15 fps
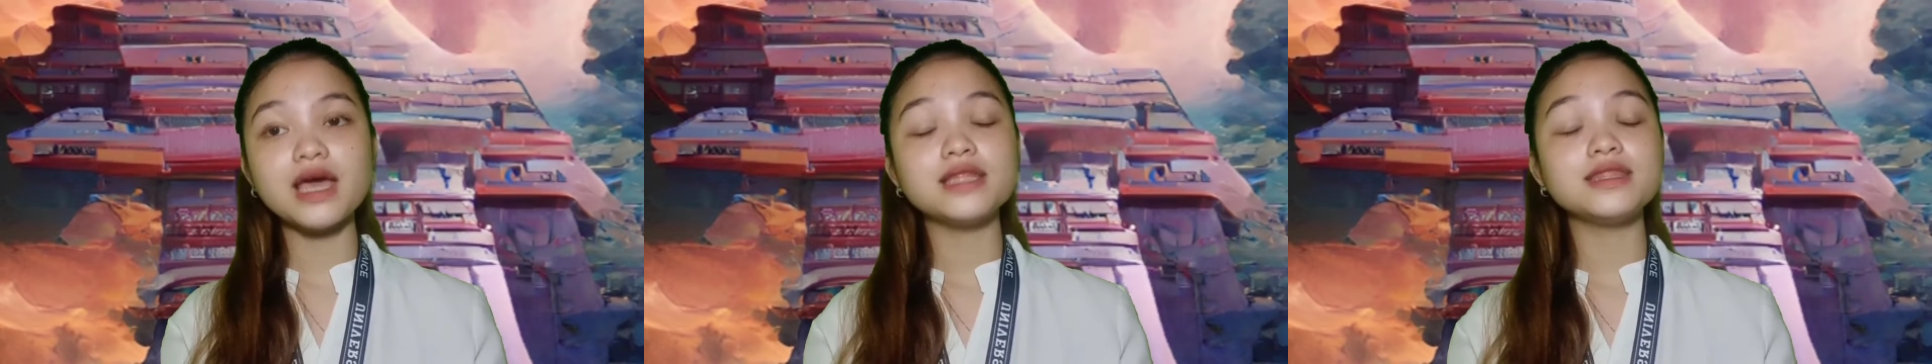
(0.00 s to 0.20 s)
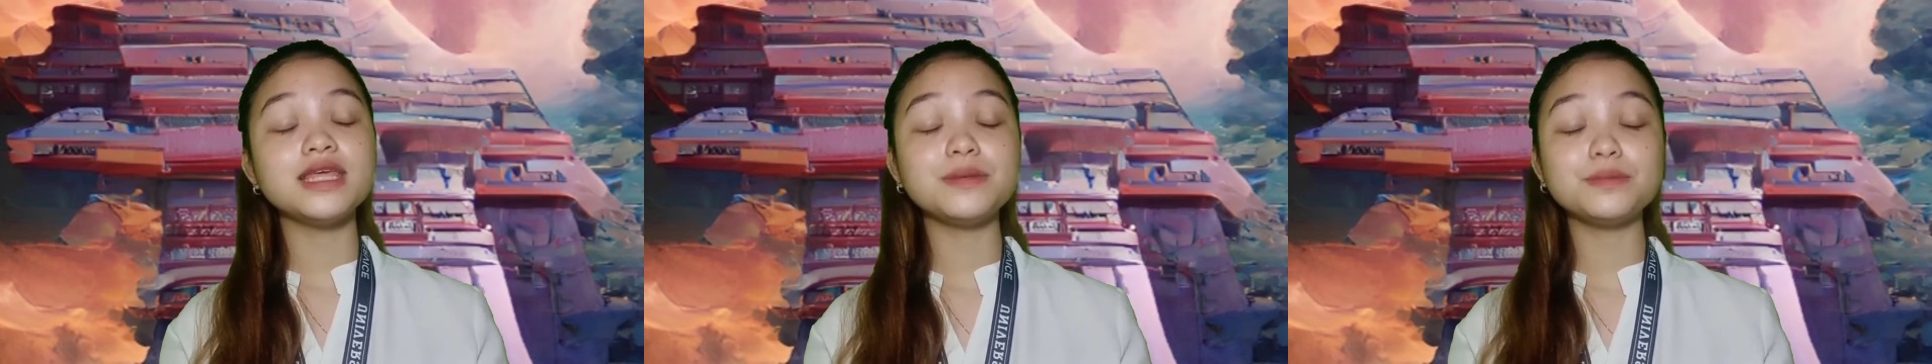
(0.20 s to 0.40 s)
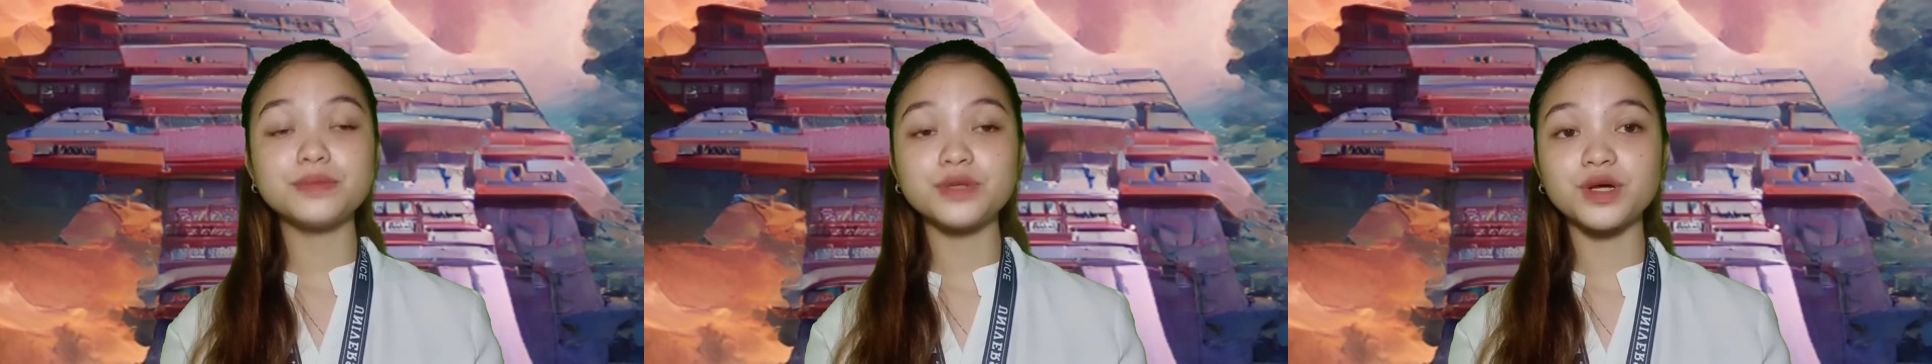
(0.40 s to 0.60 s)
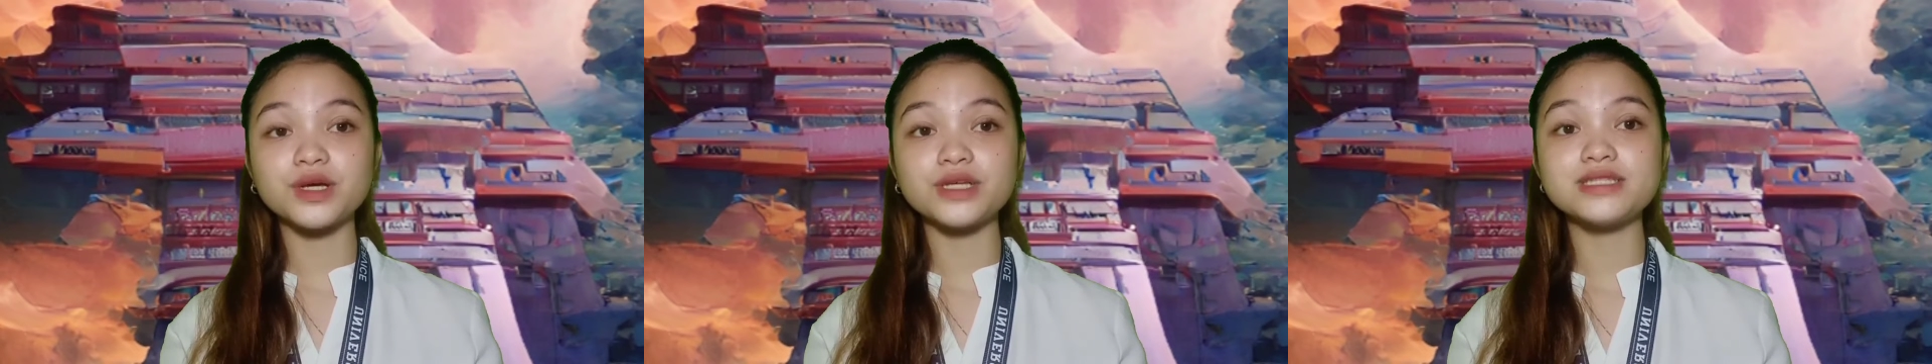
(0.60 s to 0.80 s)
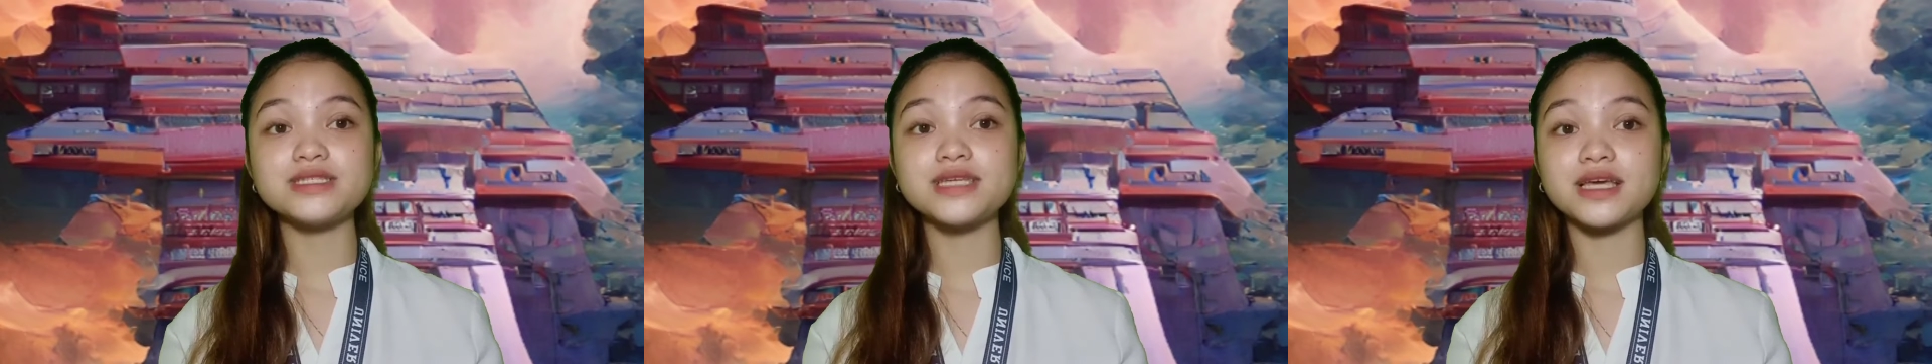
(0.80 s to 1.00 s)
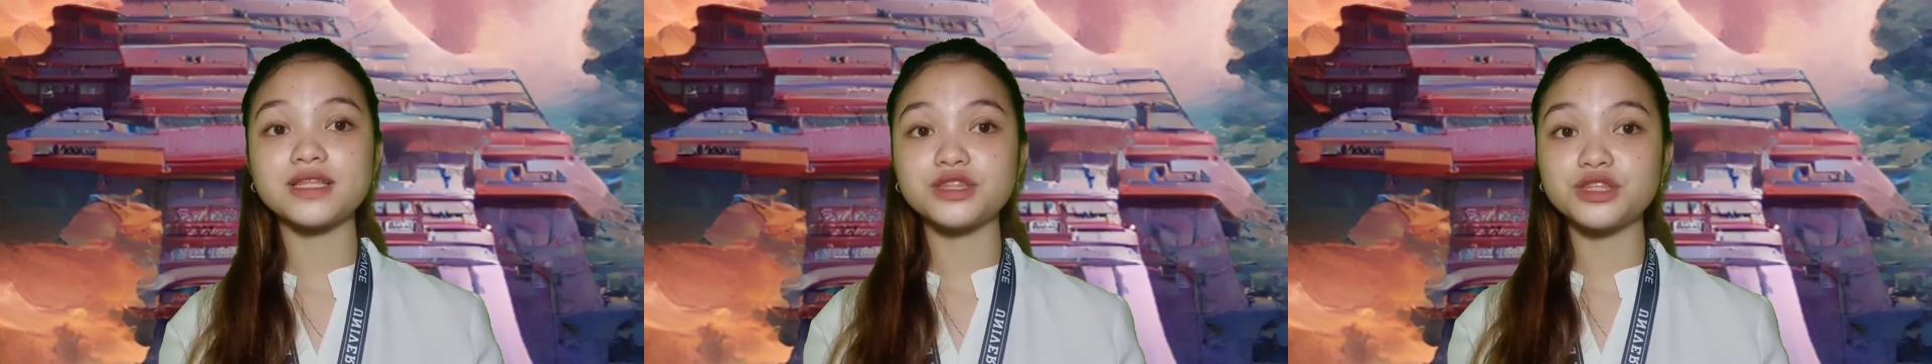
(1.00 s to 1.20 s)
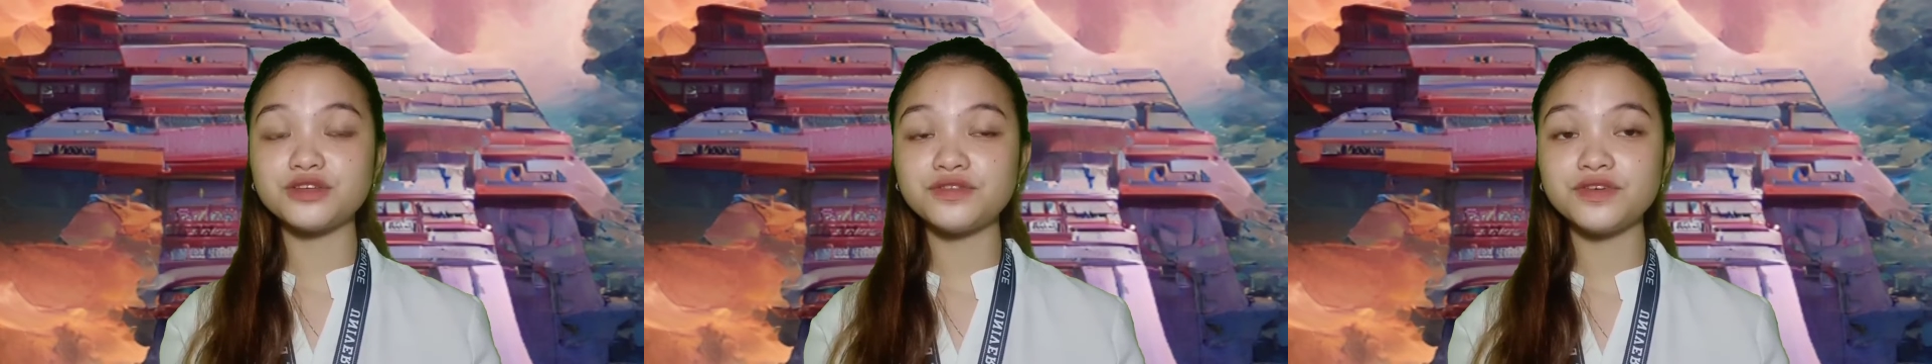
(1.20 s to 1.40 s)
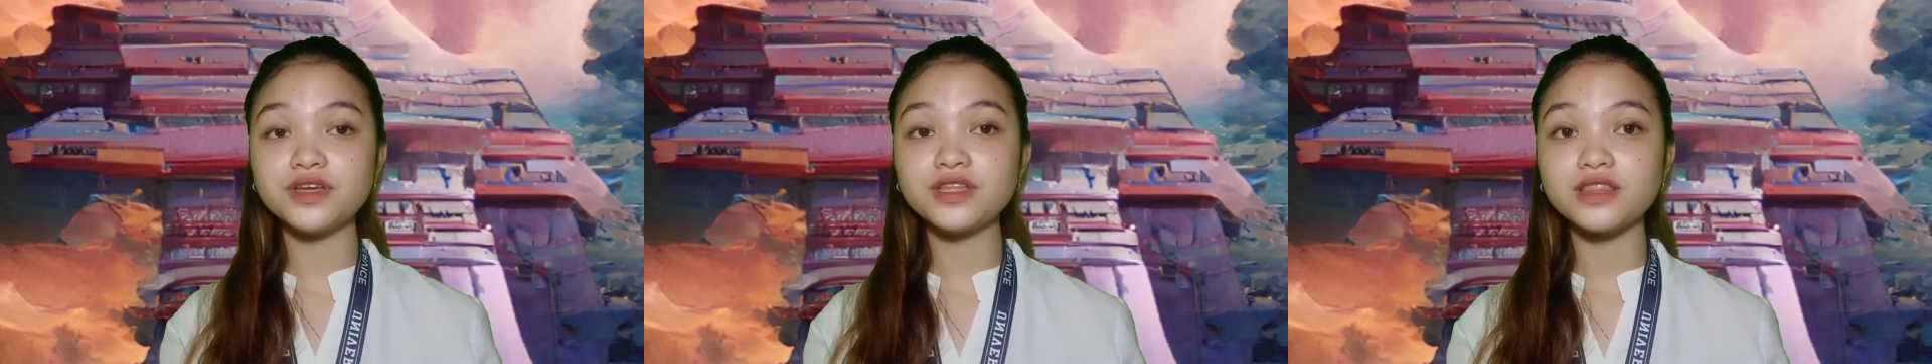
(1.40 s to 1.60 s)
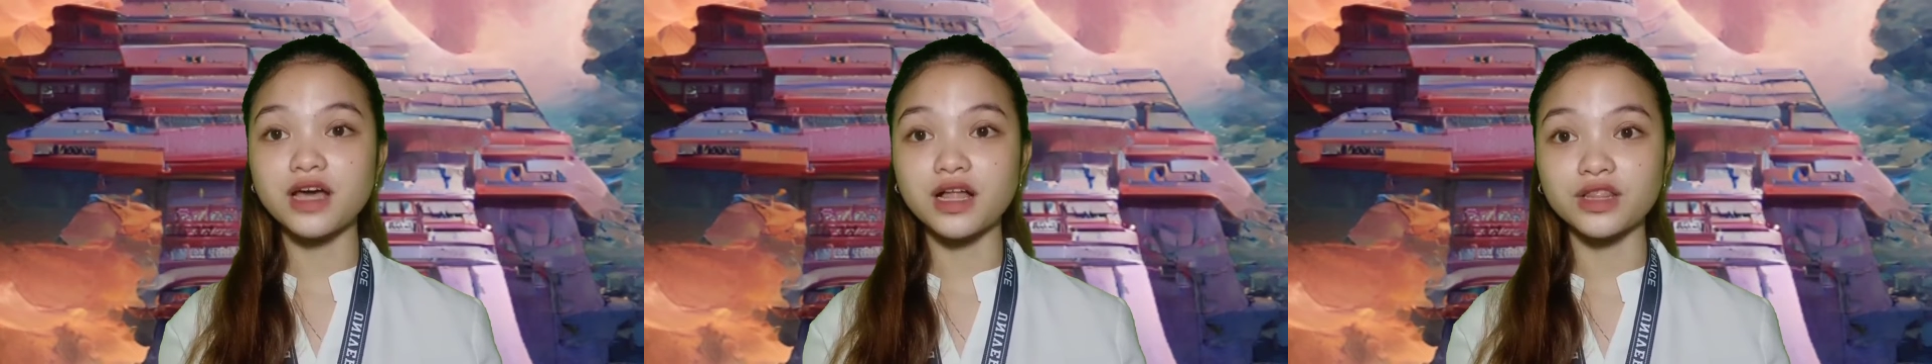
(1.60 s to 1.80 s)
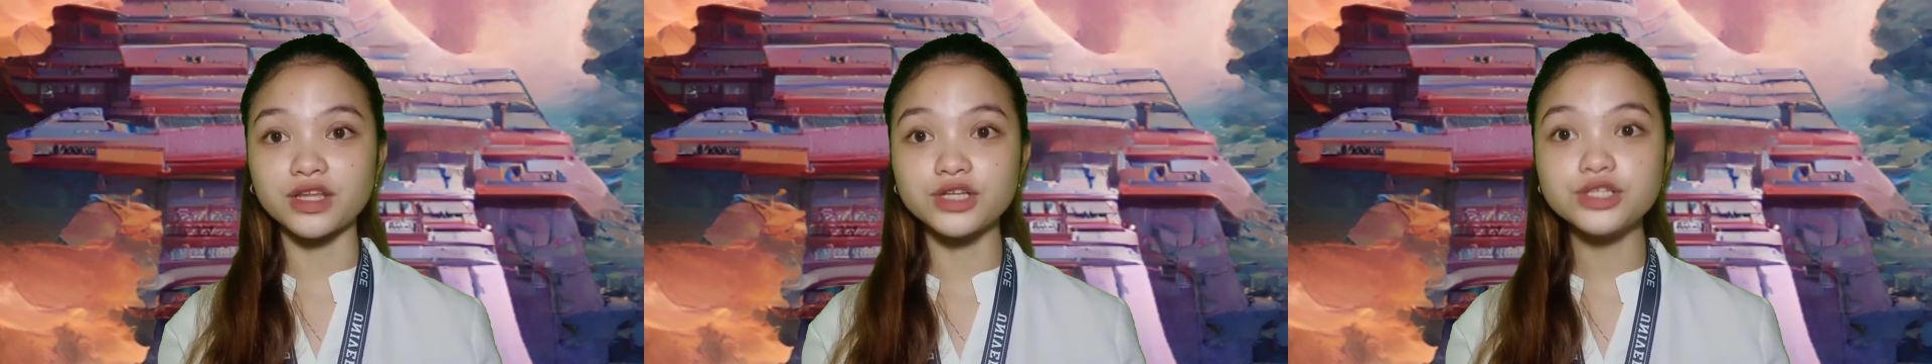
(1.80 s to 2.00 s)
They employed scientific
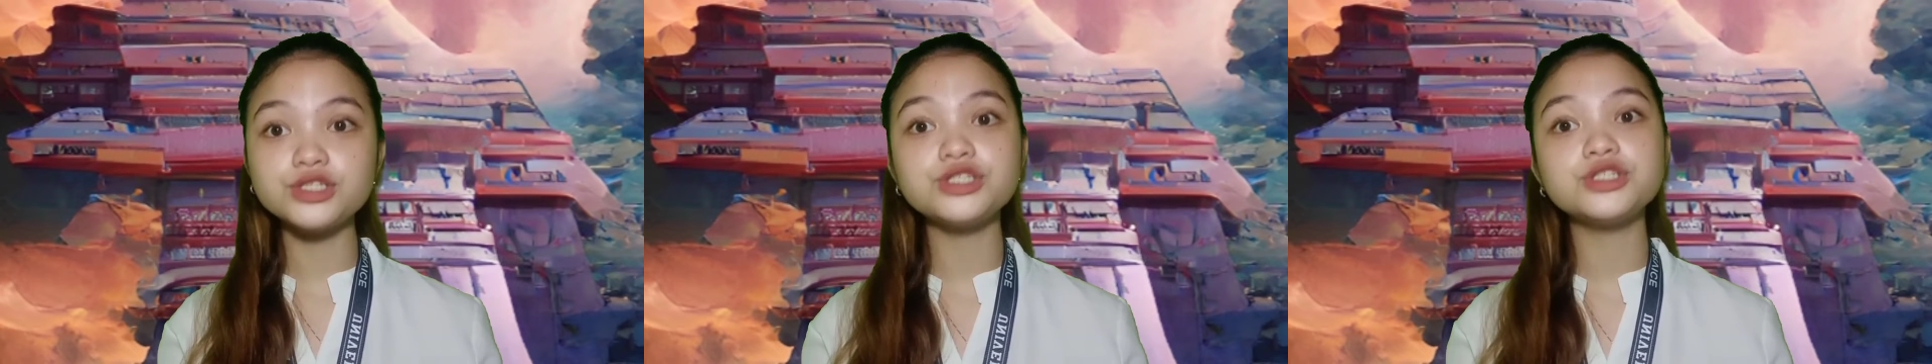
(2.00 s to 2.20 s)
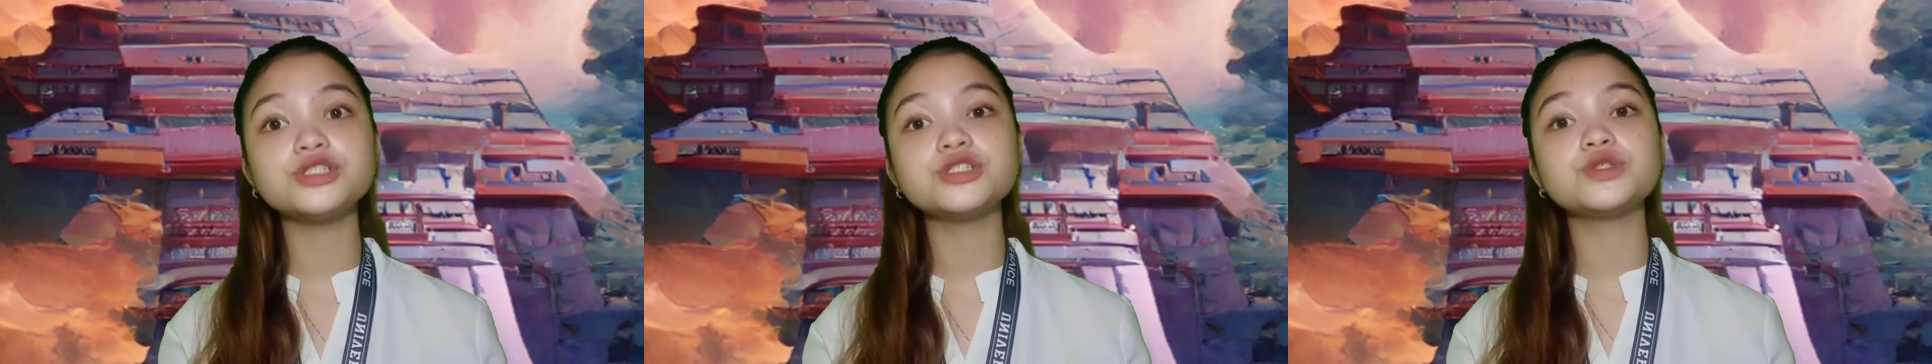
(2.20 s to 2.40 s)
knowledge